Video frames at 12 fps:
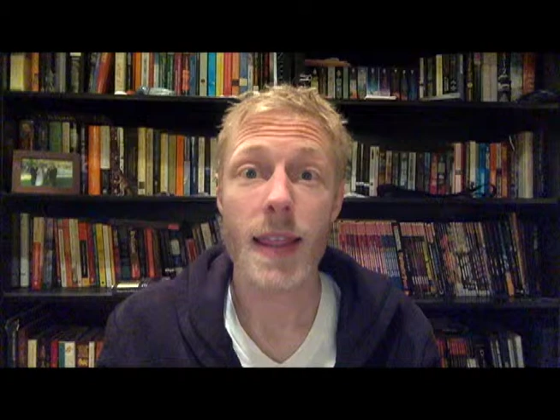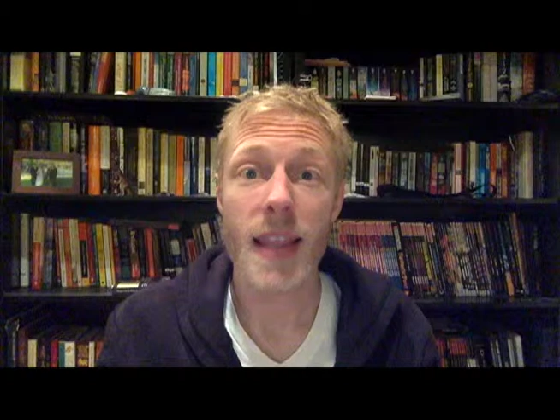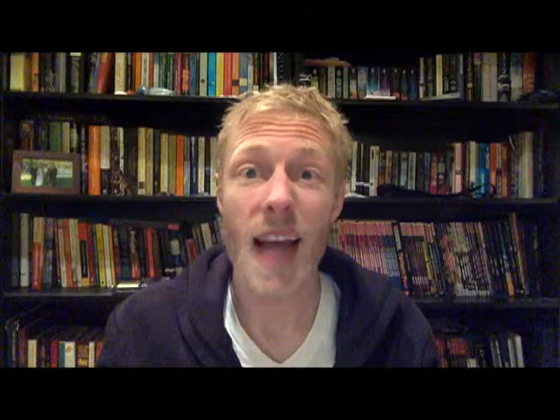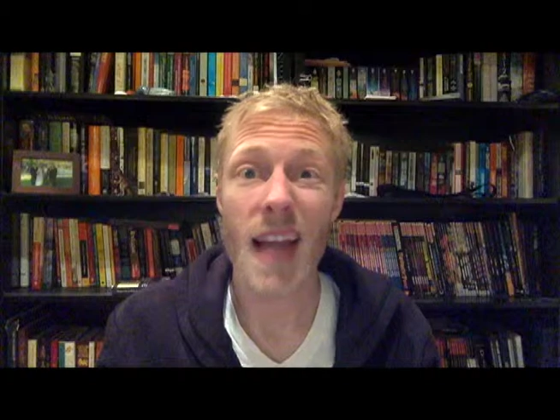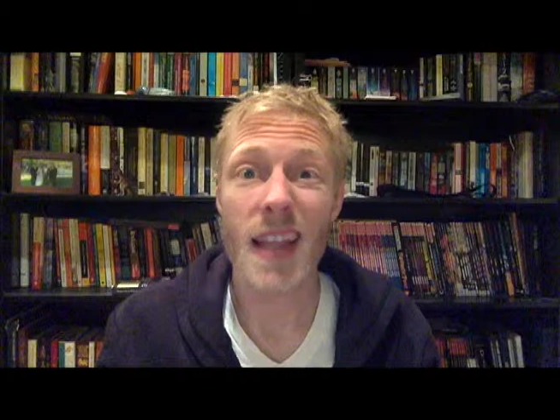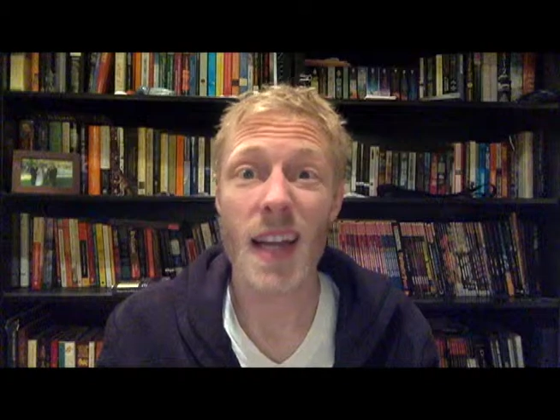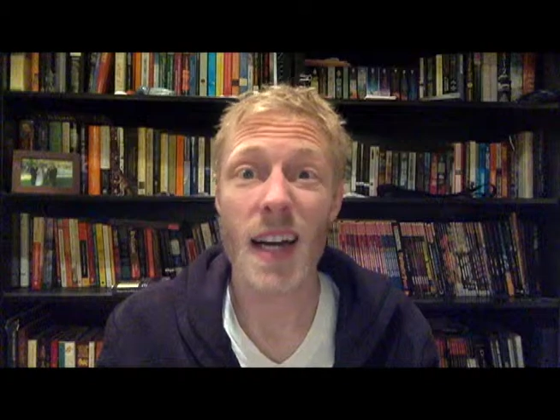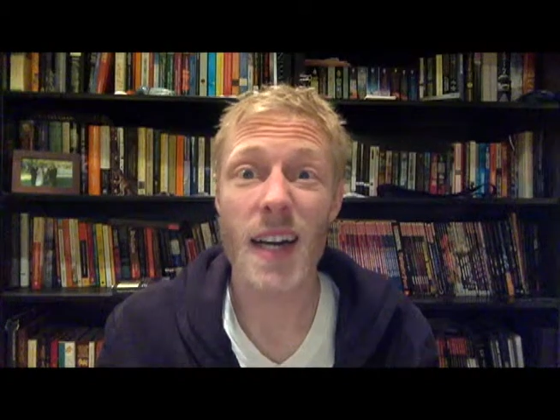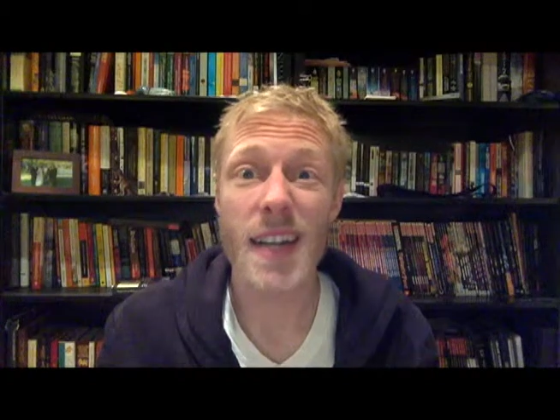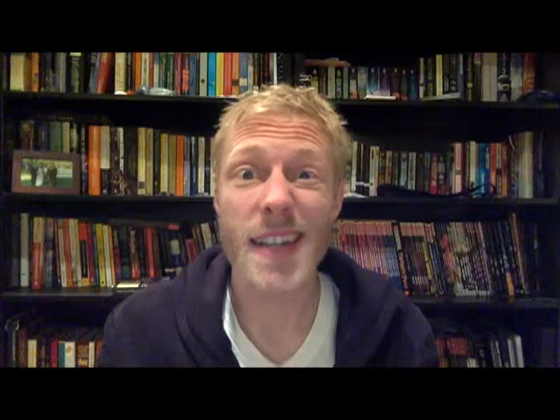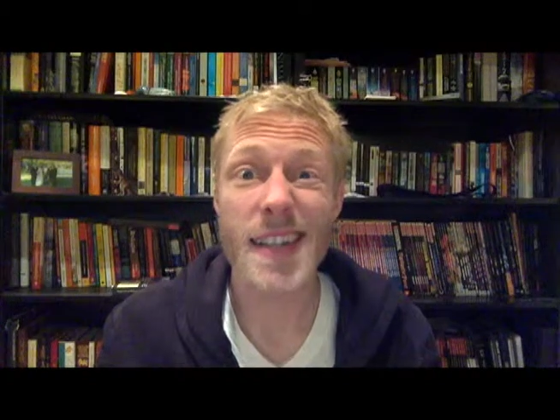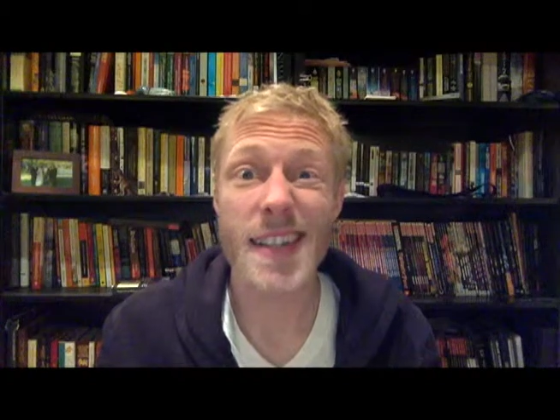Lila,
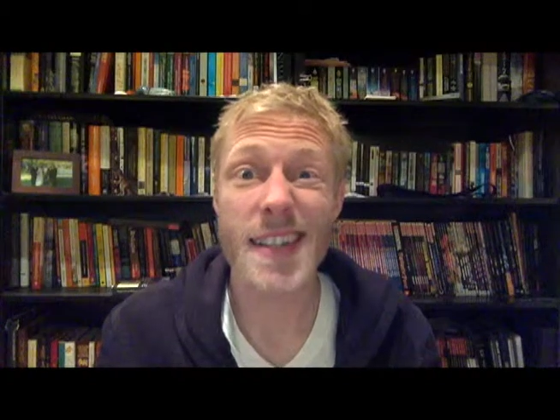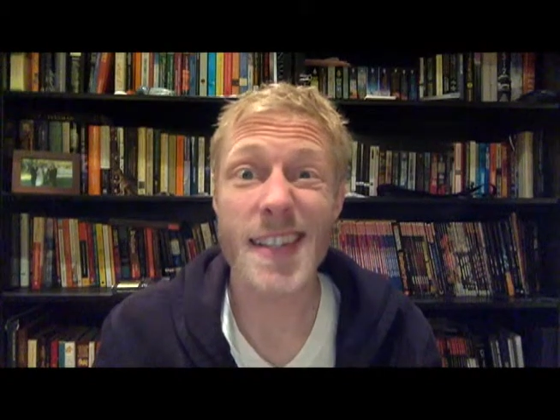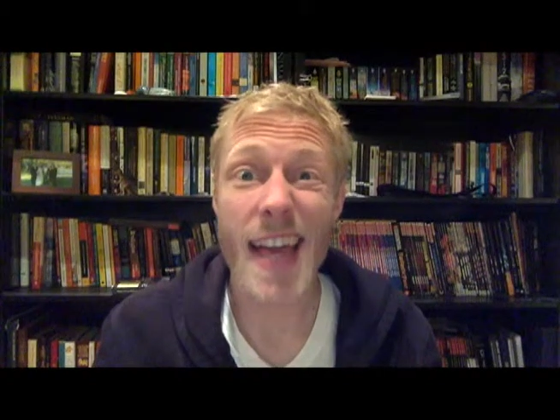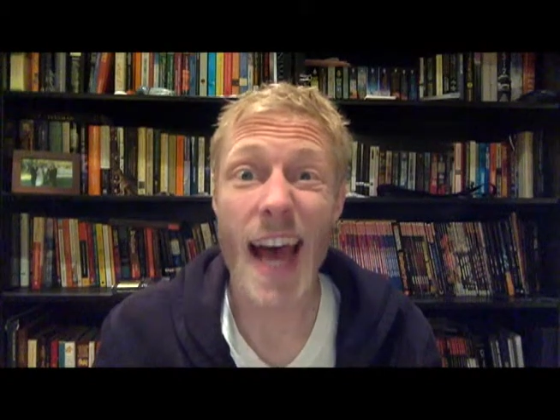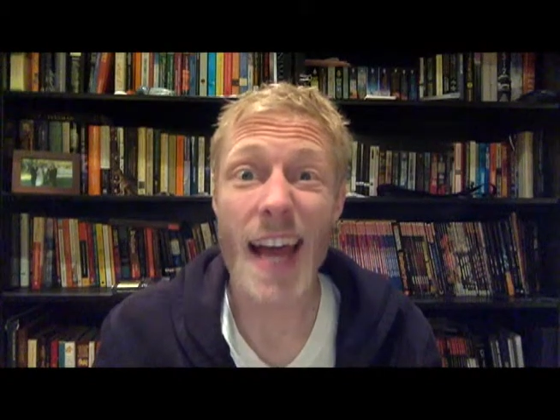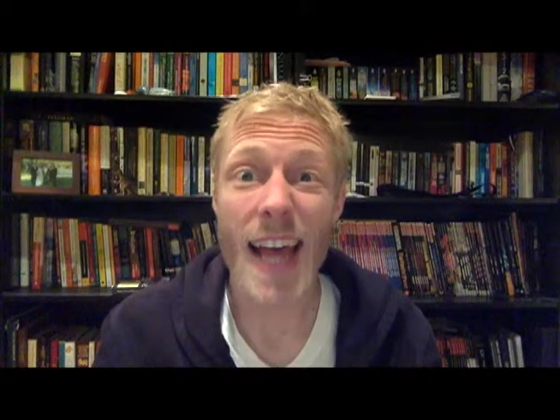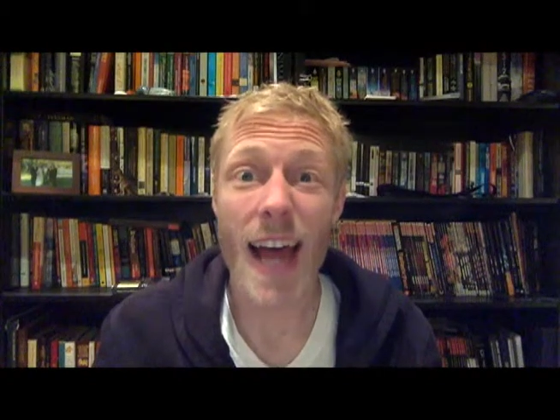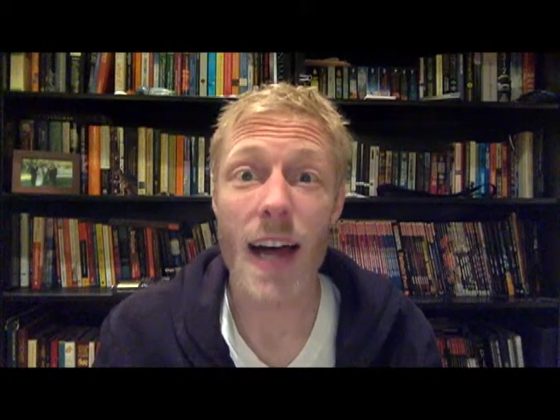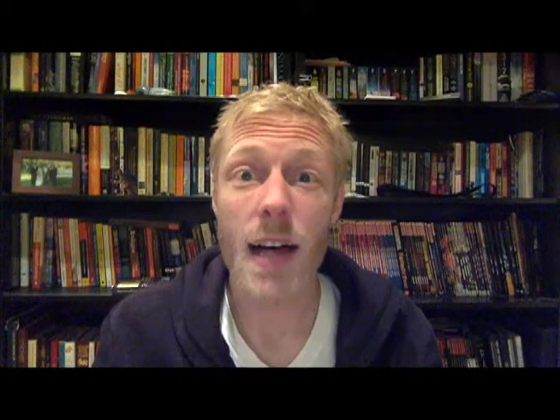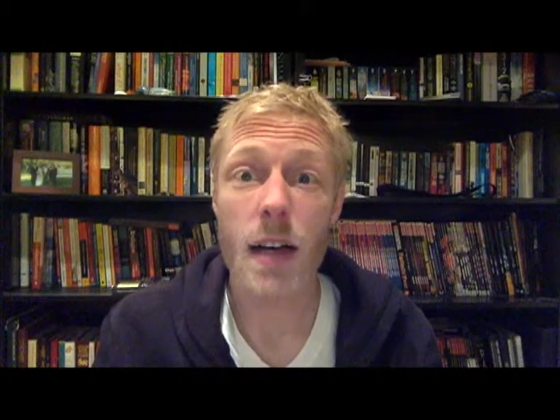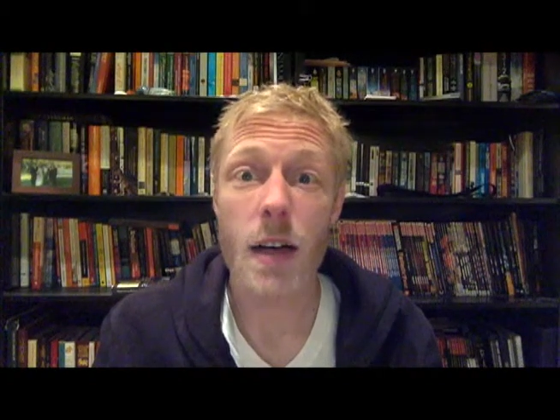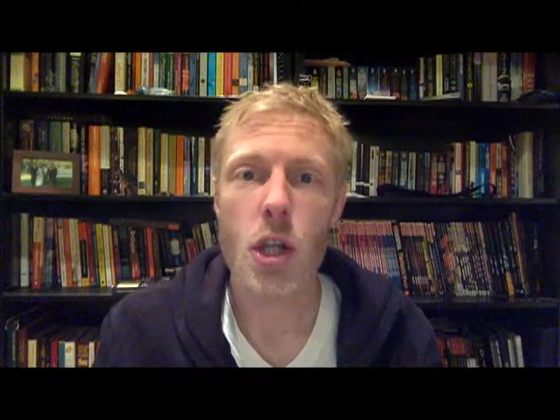it's Dada.
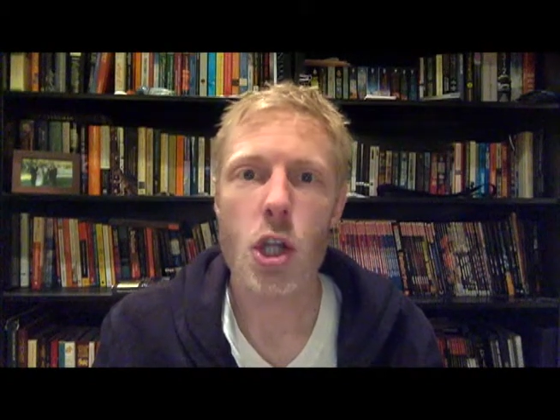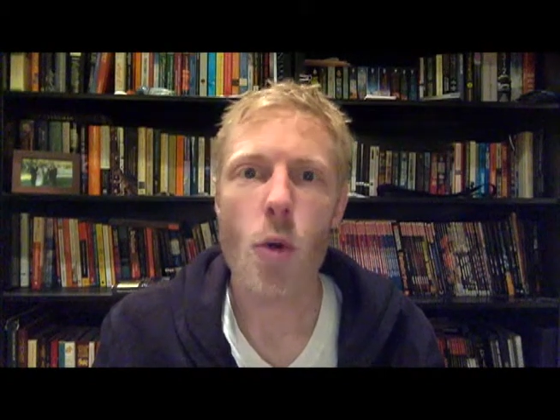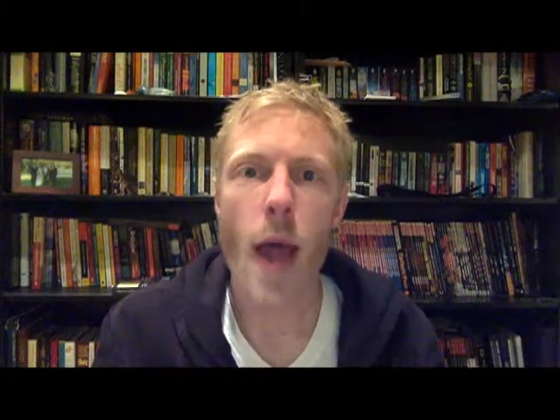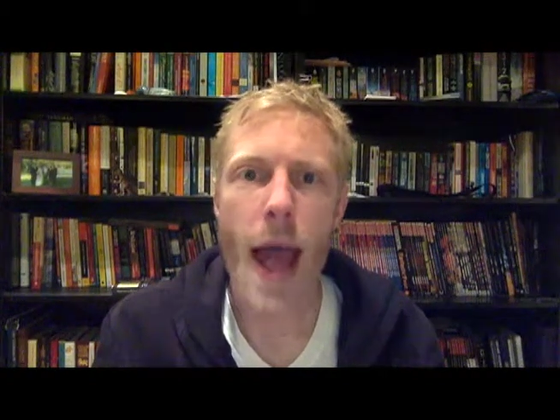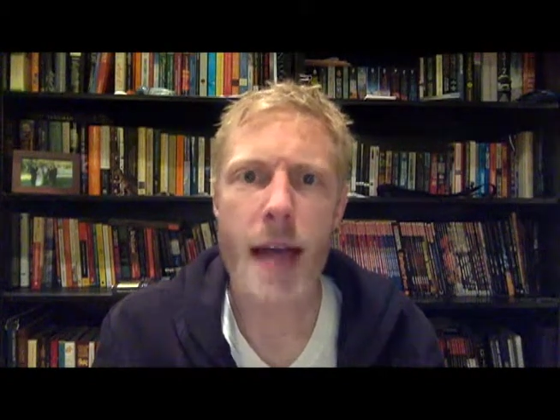You